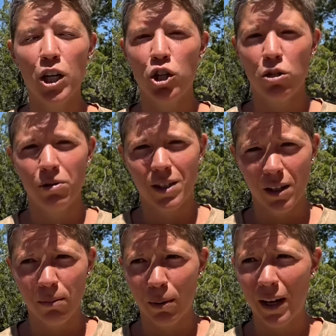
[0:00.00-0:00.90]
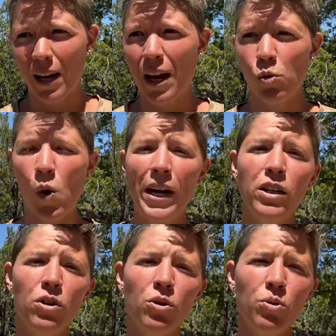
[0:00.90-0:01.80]
issues sleeping. And when
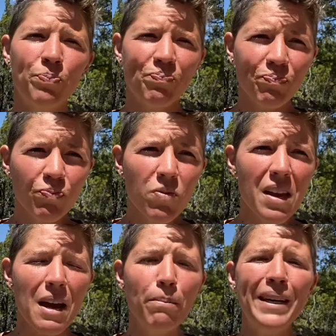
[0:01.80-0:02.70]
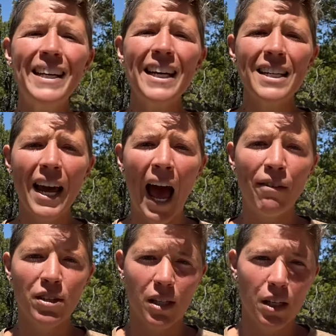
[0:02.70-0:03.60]
you begin to
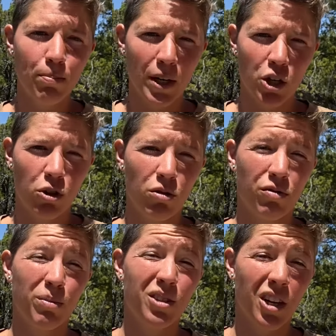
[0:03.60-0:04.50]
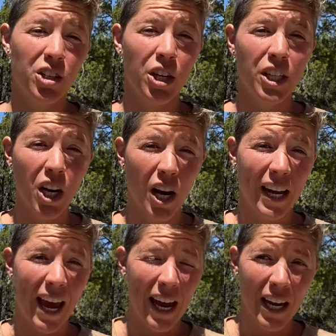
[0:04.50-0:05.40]
have sleep issues from such a young
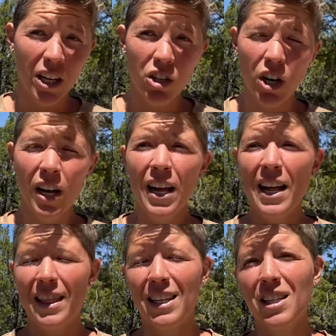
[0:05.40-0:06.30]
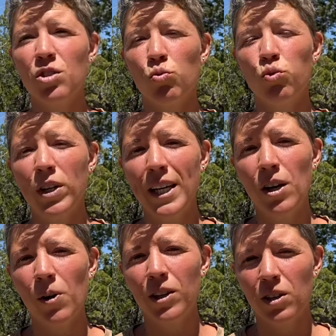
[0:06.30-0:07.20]
age, this is really
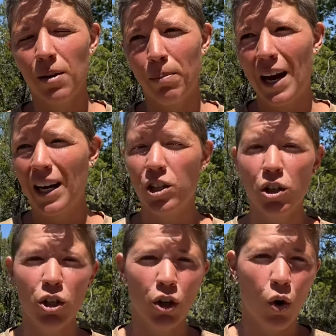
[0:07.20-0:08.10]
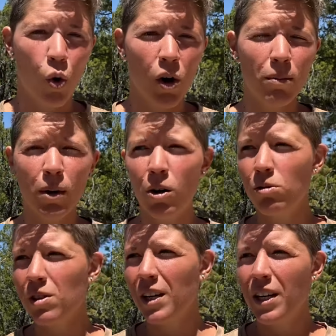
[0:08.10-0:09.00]
going to impact your
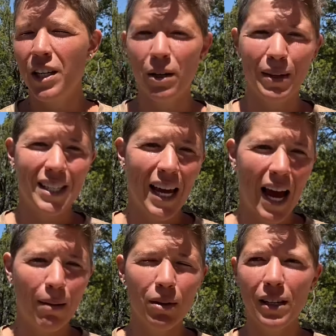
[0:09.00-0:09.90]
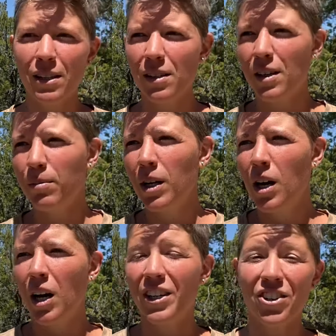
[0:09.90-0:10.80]
hormones, your metabolism,
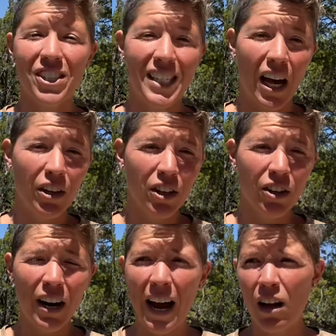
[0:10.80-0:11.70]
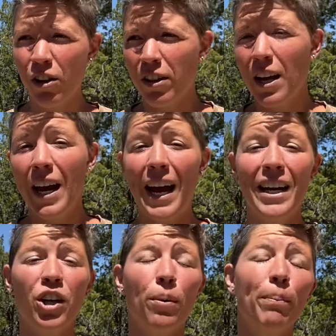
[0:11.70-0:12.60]
your cellular health,
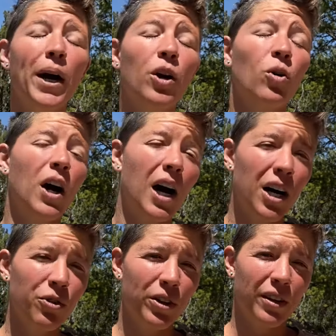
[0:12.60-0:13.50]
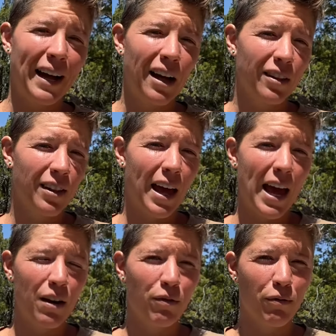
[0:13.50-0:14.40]
and your mitochondrial health.
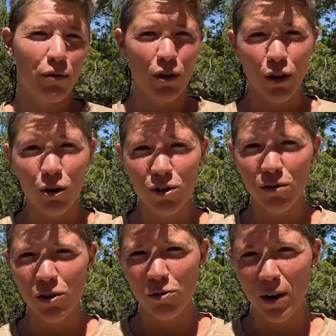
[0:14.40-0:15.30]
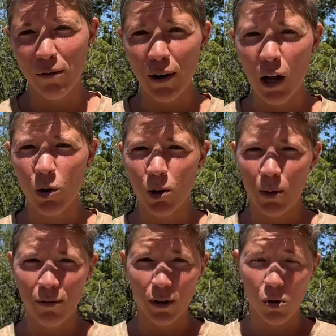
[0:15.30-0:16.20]
And for those of you who've been following
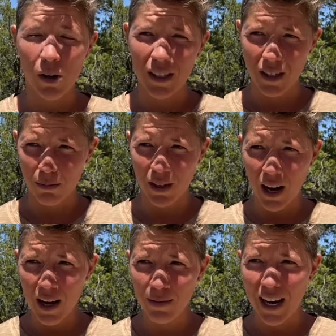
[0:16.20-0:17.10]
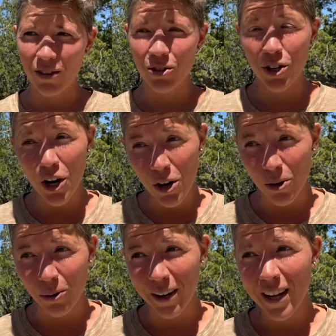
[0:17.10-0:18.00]
me for quite some time now,
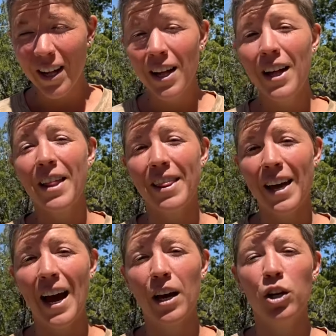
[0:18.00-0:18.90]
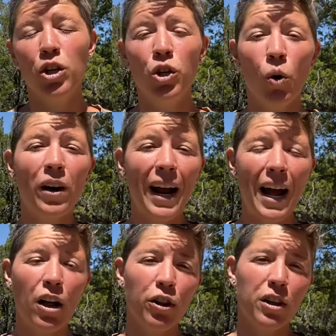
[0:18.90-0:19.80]
know that your
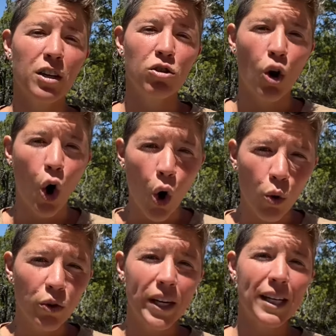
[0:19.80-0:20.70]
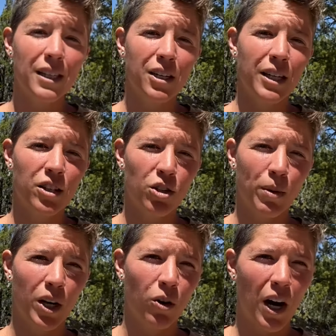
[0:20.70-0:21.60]
health is only as good as your
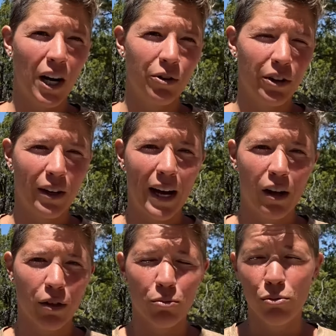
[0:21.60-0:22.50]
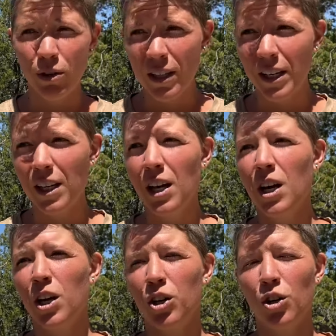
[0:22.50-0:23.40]
mitochondrial health. Really,
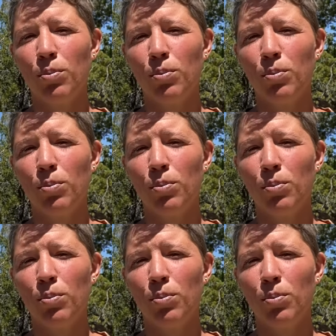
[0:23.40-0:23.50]
your